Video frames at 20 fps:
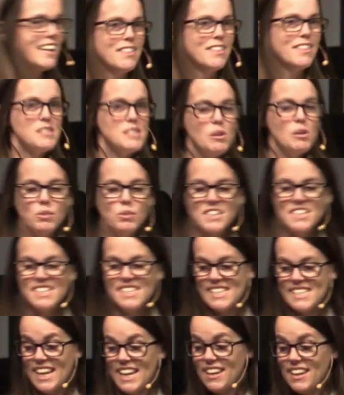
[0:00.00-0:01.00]
And there's
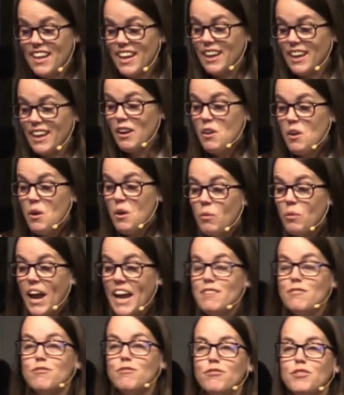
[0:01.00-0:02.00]
someone standing
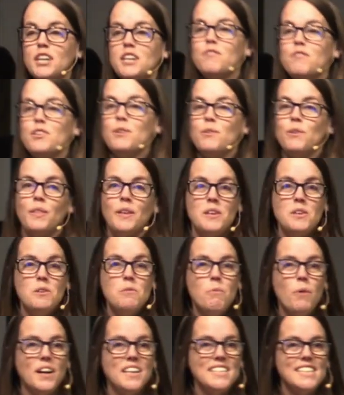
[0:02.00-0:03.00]
right in front of you that
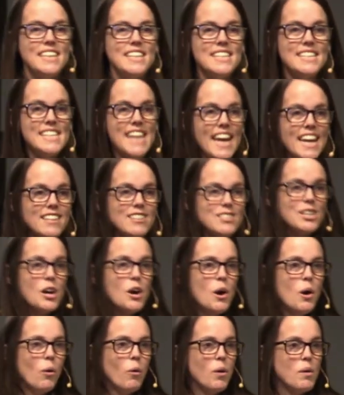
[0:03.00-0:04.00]
you want to
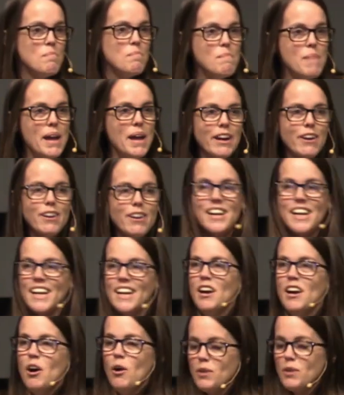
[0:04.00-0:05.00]
date or
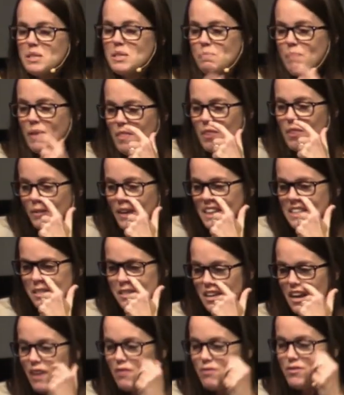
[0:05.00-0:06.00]
marry or spend the
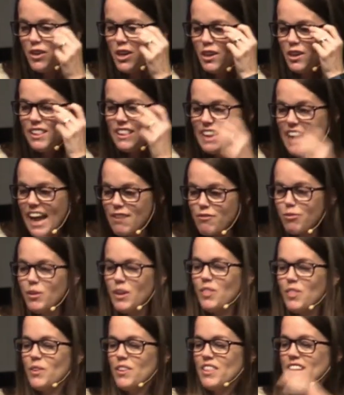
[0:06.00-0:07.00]
rest of your
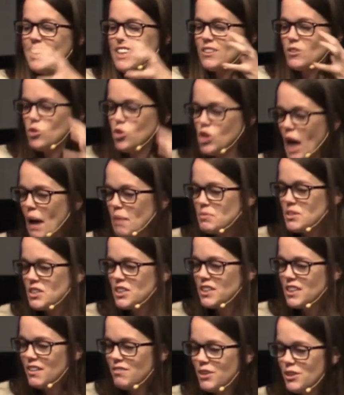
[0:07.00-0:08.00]
life with or the next
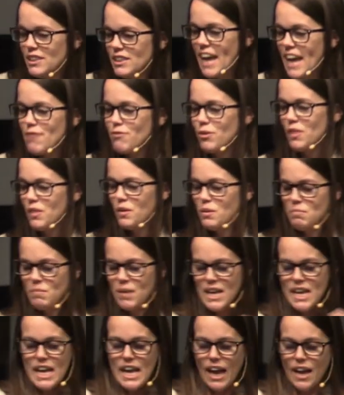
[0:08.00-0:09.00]
chapter of your life with
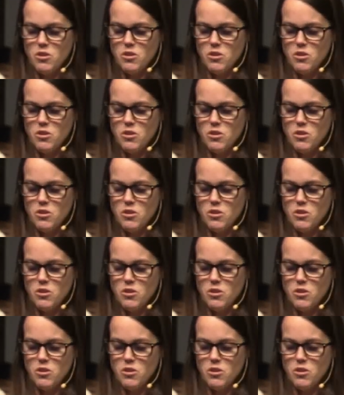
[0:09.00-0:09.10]
them.